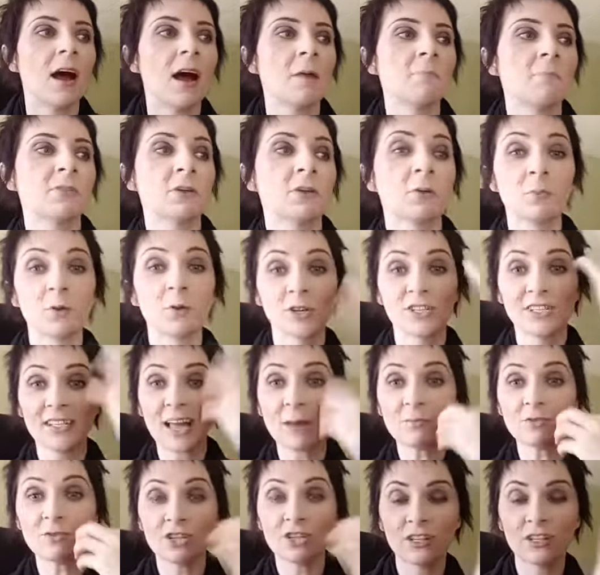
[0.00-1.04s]
Their
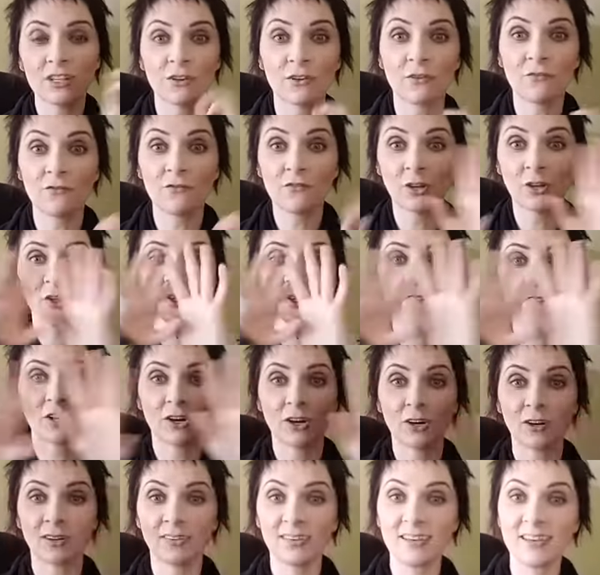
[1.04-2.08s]
perception and their
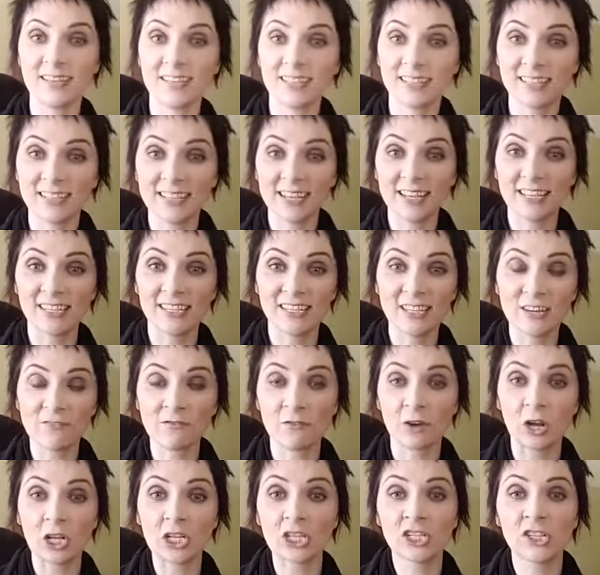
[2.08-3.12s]
filter is
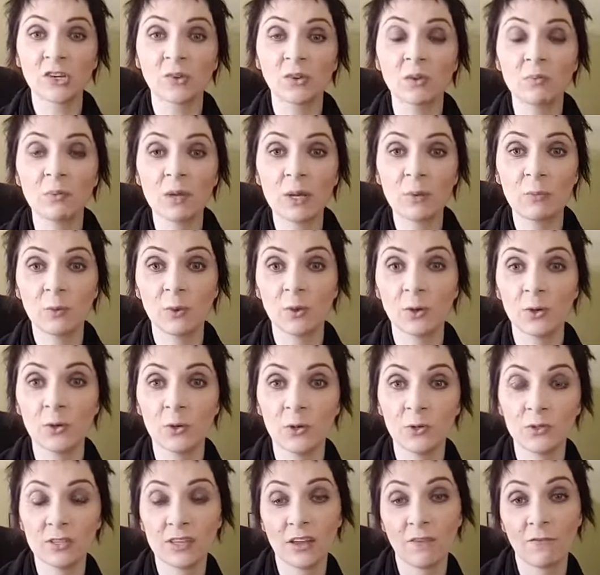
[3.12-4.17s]
different. So the people
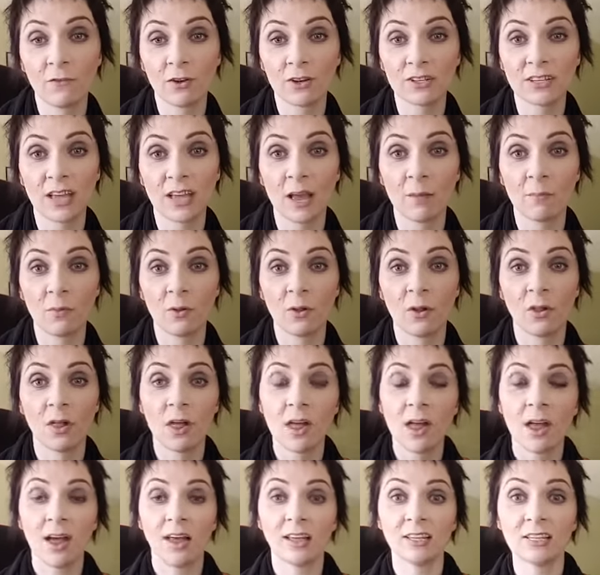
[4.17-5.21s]
who, say, for example,
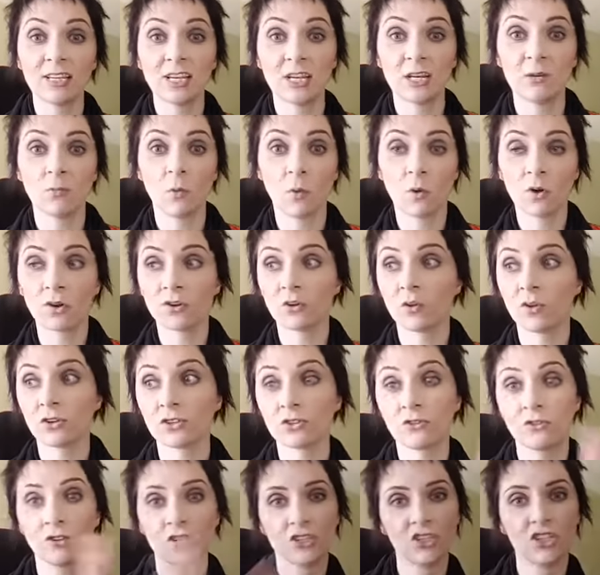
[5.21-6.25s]
lean more towards
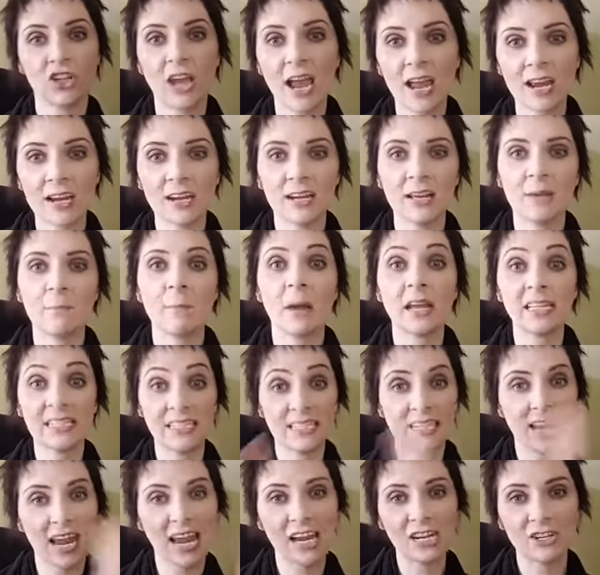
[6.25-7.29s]
Christianity might
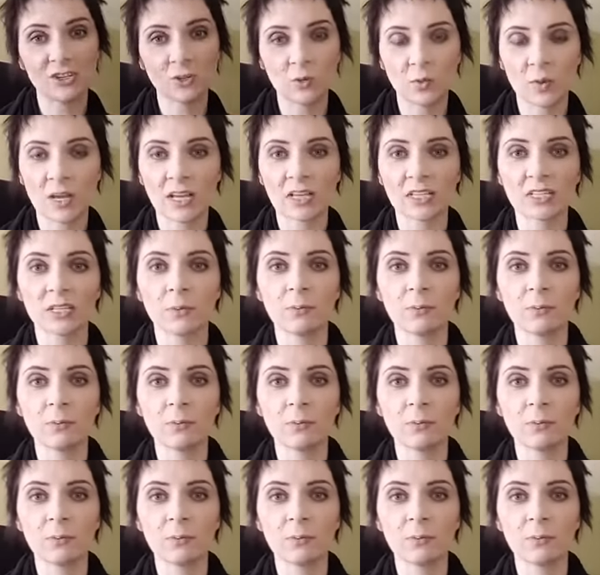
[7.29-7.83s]
see angel wings.